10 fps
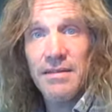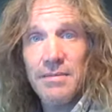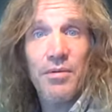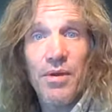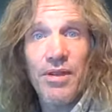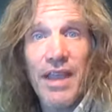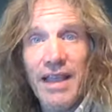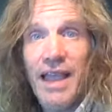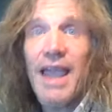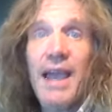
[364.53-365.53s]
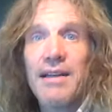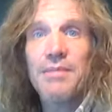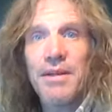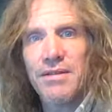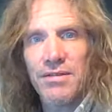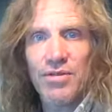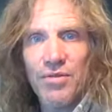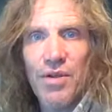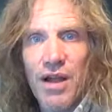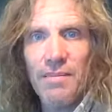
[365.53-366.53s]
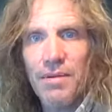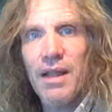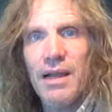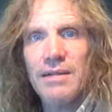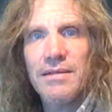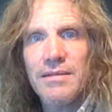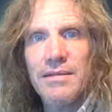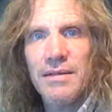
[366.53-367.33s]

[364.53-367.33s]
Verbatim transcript: Number one, they can't because they're too complex.